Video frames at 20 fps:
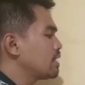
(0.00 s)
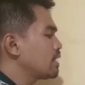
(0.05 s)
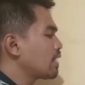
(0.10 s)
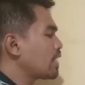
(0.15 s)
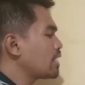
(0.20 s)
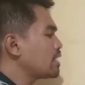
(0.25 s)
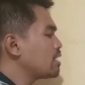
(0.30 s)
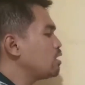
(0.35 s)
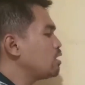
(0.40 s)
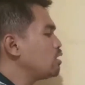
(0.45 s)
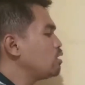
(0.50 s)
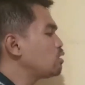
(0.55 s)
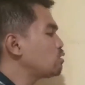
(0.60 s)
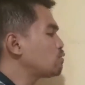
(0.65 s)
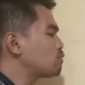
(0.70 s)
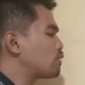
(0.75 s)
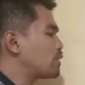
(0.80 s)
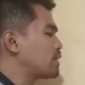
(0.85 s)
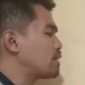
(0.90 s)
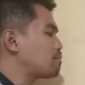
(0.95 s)
can you look
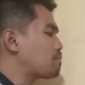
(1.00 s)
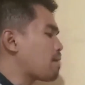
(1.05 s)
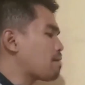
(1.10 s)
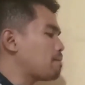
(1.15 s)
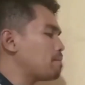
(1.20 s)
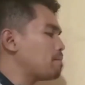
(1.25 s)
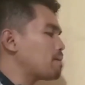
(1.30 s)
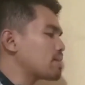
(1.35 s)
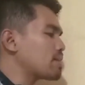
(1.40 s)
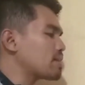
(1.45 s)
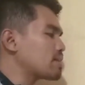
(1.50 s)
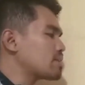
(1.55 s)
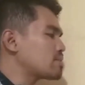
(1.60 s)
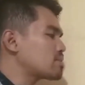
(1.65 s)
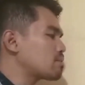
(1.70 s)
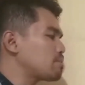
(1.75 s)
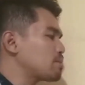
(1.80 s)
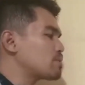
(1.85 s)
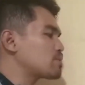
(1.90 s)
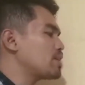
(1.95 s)
for the probability
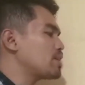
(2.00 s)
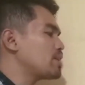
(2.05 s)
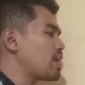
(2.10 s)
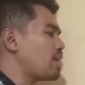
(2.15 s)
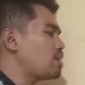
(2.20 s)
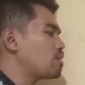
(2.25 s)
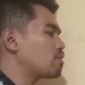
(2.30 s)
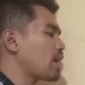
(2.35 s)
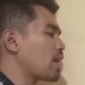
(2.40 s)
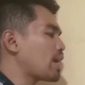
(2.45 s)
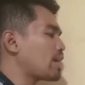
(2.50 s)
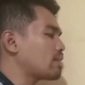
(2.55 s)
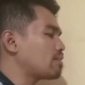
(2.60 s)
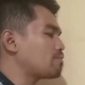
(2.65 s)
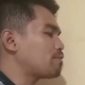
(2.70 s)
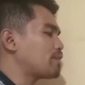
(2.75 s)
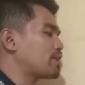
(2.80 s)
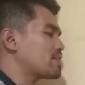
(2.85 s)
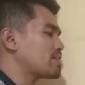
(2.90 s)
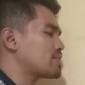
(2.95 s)
distribution allocated
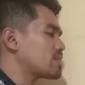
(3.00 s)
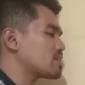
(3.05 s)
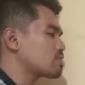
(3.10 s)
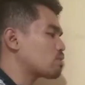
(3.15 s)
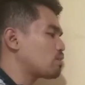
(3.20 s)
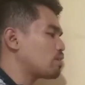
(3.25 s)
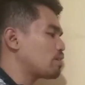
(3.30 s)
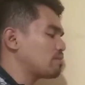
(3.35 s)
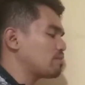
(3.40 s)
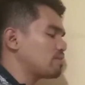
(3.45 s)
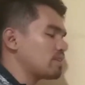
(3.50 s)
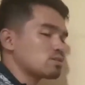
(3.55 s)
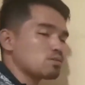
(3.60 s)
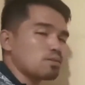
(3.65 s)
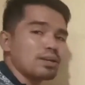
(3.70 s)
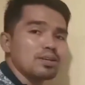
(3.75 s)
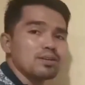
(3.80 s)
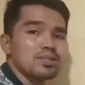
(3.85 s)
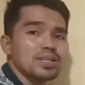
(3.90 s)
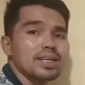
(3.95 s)
for the z-score of this
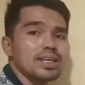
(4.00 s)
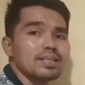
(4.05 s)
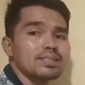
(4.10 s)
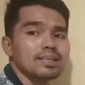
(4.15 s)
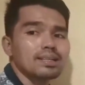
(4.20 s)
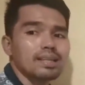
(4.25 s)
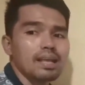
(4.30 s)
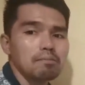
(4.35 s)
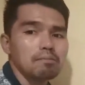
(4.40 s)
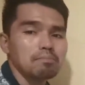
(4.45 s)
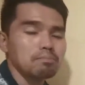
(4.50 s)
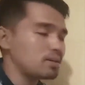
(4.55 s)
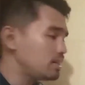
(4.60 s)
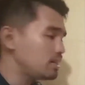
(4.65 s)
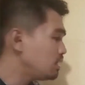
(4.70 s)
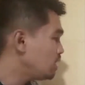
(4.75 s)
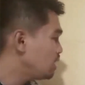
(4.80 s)
one using the z table?